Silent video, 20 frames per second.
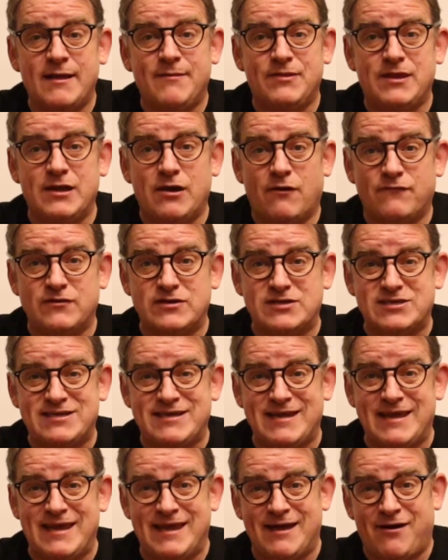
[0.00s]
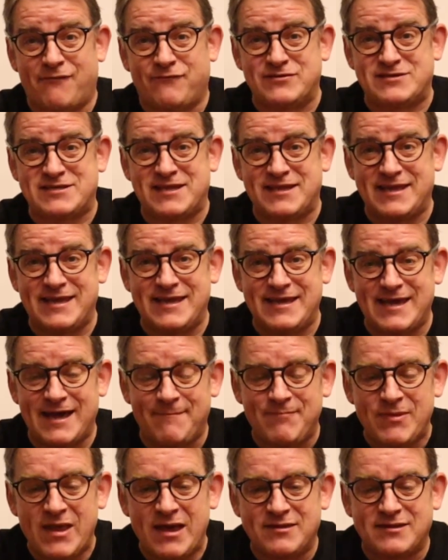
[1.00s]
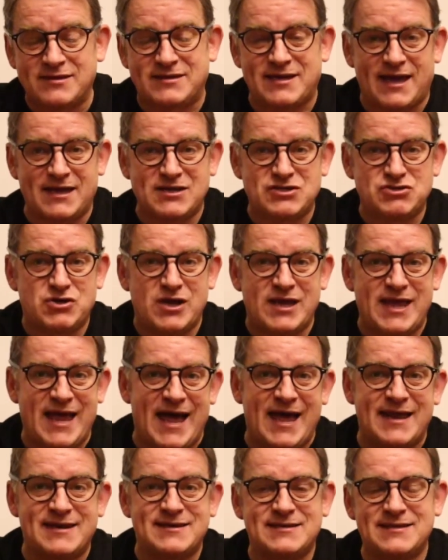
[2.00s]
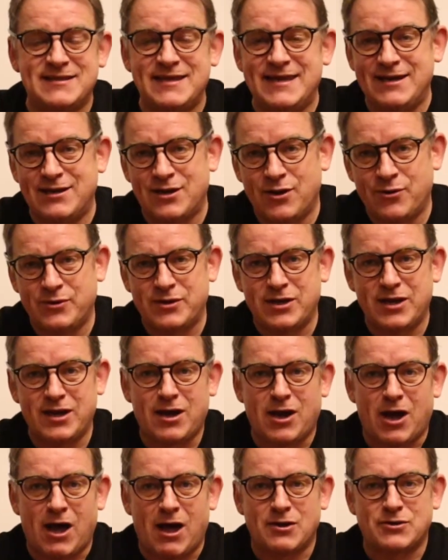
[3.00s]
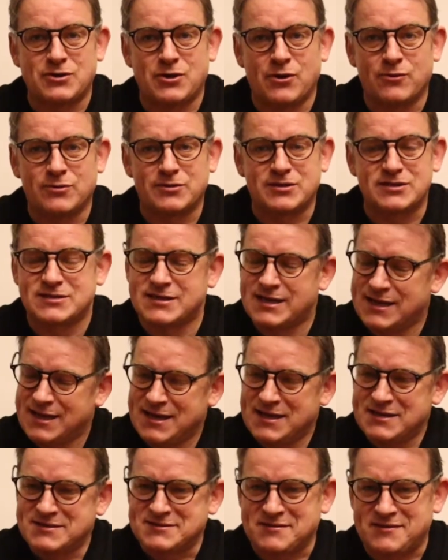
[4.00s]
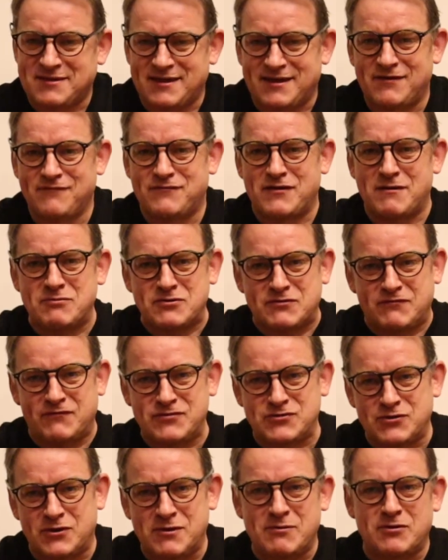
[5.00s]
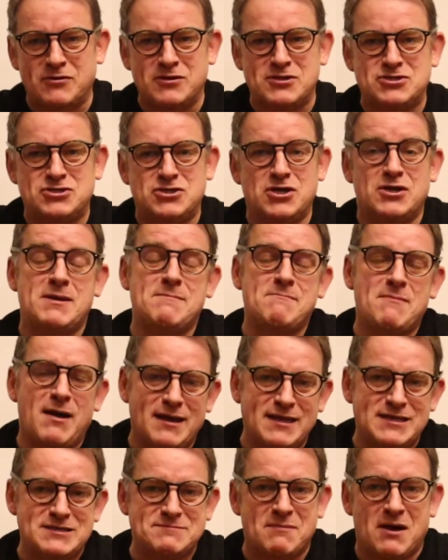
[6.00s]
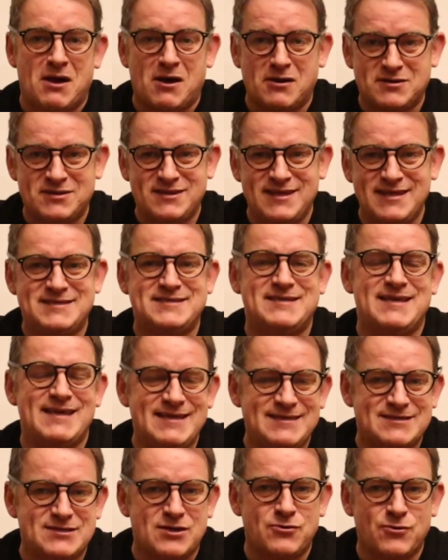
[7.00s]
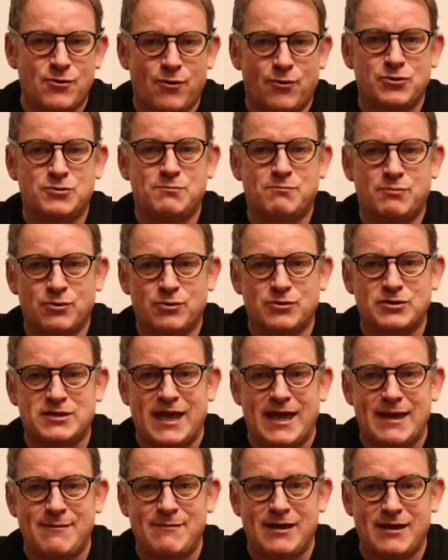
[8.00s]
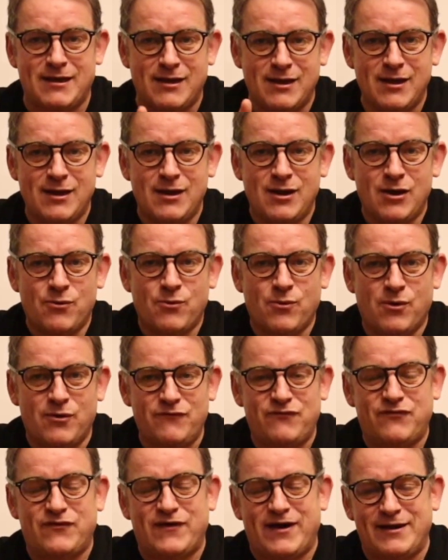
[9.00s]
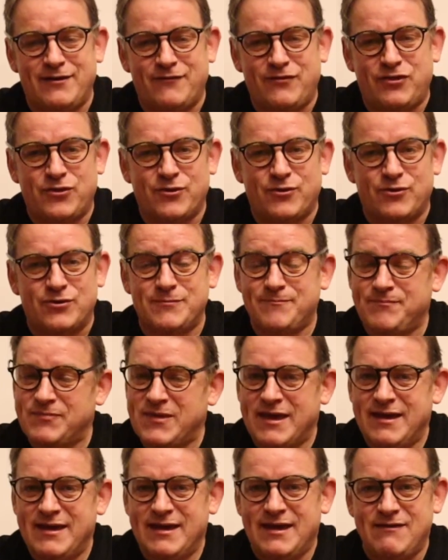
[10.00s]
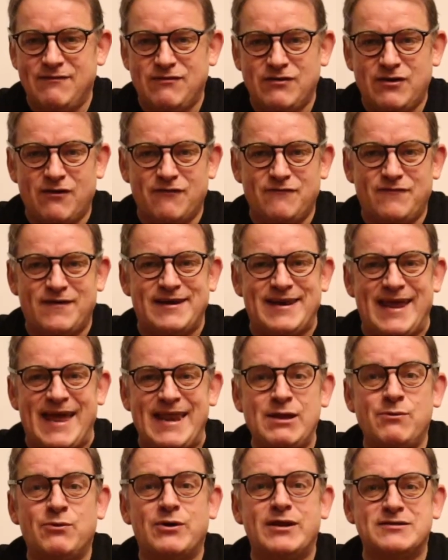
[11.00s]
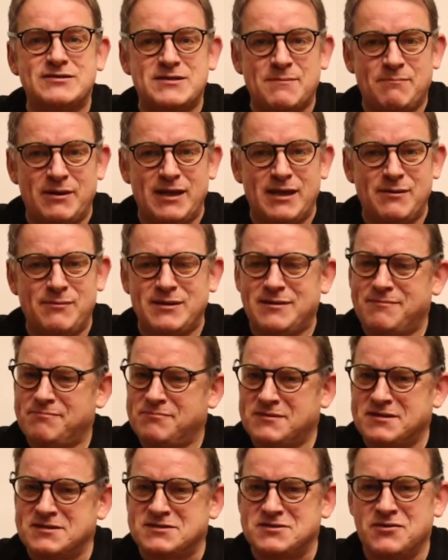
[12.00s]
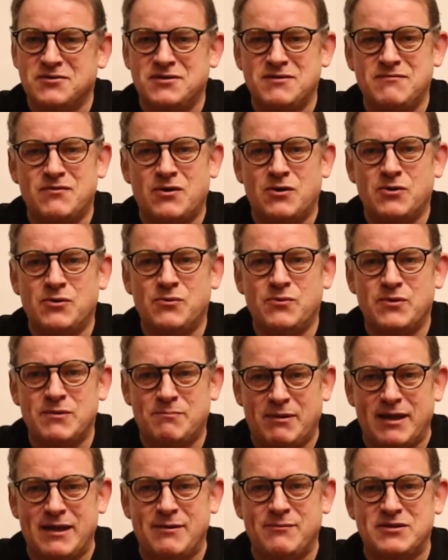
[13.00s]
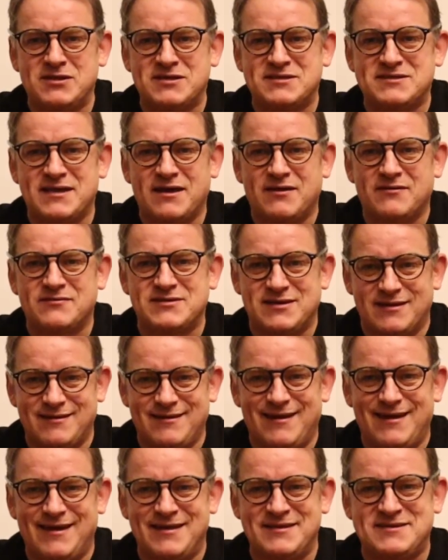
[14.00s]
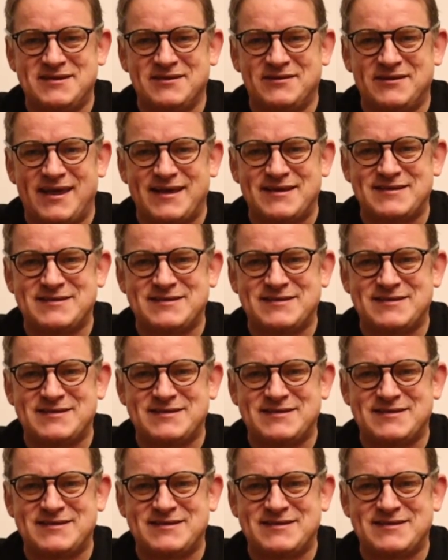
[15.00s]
the obviously the dice tray and the Logan card holders. So thank you very much for joining me on this journey. My name's Mark. This is Not Board Gaming. One final thought. If you can't find anyone else to play with, there's nothing wrong with playing with yourselves. Until next